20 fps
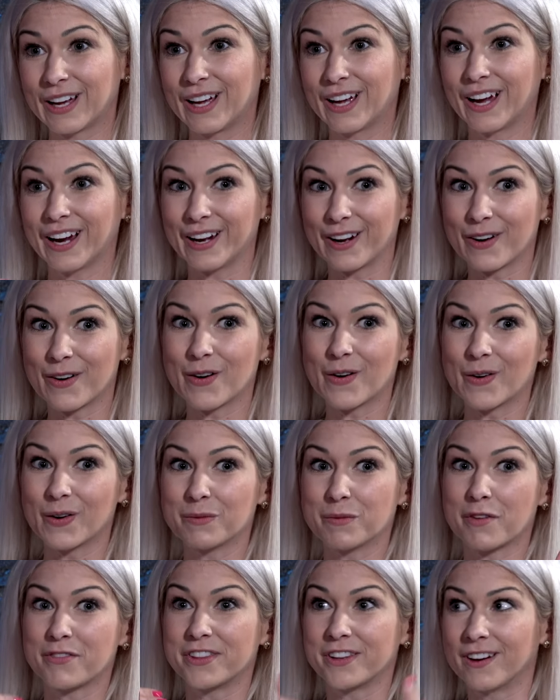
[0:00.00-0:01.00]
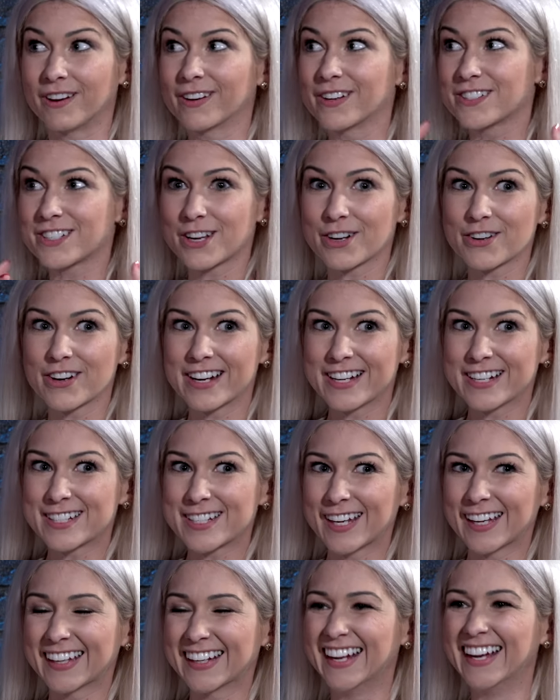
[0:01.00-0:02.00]
I know I'm of the younger
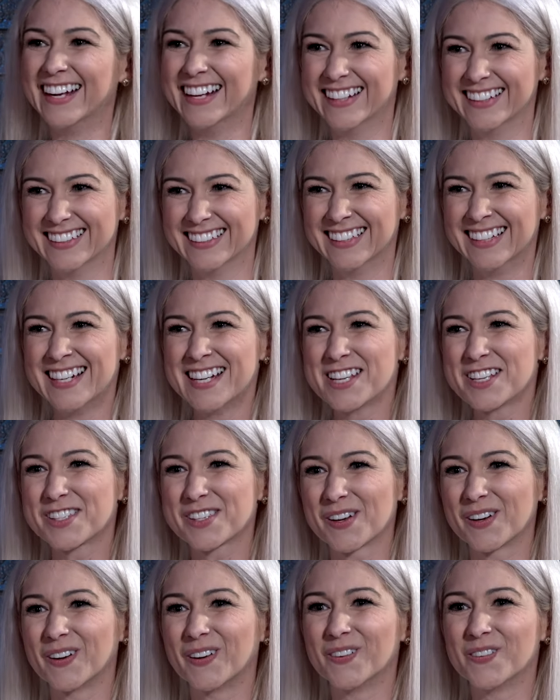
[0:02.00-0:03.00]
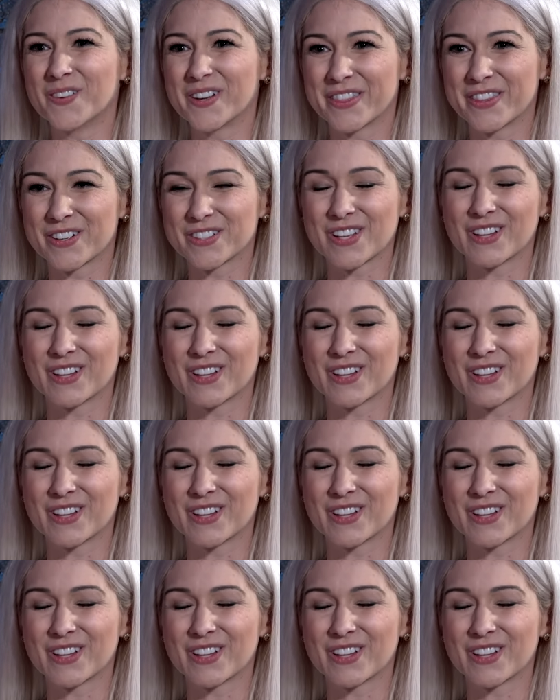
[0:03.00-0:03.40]
generation, so there's